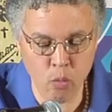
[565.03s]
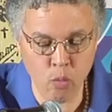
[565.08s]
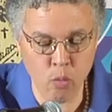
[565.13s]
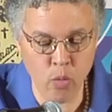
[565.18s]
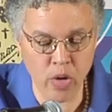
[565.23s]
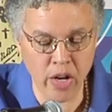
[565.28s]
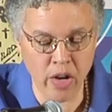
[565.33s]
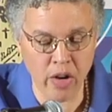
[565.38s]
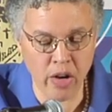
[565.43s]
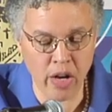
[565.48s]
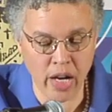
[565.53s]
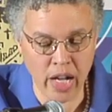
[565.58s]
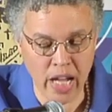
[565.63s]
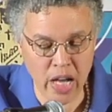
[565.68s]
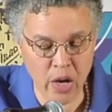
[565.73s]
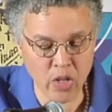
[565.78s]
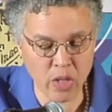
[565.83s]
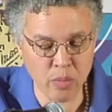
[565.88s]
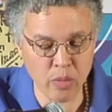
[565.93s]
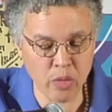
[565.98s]
We are
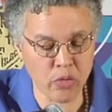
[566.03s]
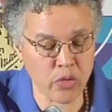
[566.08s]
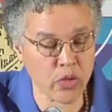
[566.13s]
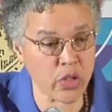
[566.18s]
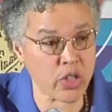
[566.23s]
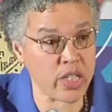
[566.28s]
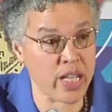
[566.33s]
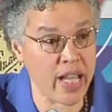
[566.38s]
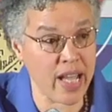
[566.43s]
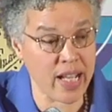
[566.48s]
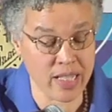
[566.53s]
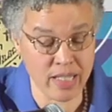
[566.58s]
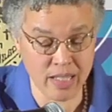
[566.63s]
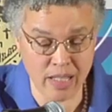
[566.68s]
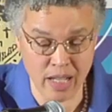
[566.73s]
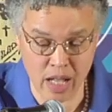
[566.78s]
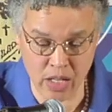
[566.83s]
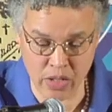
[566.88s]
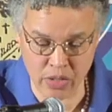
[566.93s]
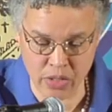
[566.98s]
accountable for the tax
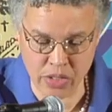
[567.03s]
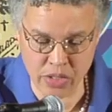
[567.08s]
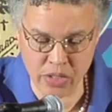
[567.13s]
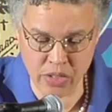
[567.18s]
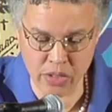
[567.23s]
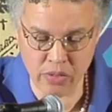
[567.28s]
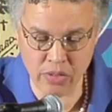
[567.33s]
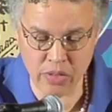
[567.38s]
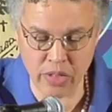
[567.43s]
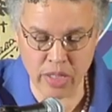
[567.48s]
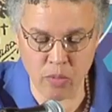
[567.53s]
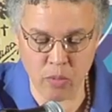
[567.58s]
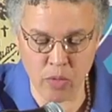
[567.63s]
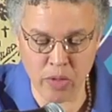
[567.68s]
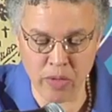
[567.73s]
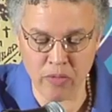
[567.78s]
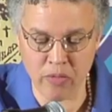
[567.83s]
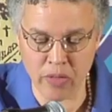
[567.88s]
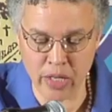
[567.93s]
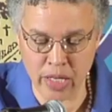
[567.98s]
dollars that
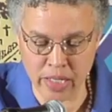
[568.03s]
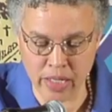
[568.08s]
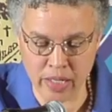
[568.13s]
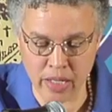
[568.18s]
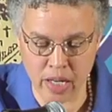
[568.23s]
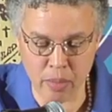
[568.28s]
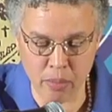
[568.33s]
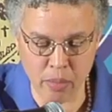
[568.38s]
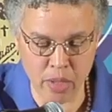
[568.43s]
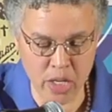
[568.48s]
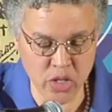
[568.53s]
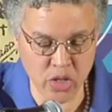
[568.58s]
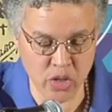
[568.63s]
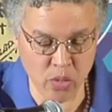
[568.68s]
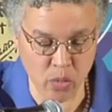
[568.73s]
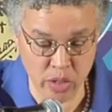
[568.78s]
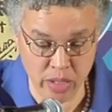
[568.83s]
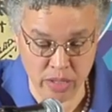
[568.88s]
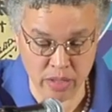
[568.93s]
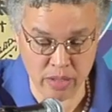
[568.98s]
we fund our
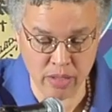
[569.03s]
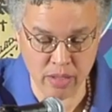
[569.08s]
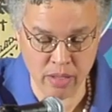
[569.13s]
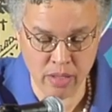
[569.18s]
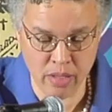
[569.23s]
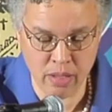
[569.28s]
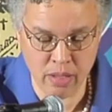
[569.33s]
budget with,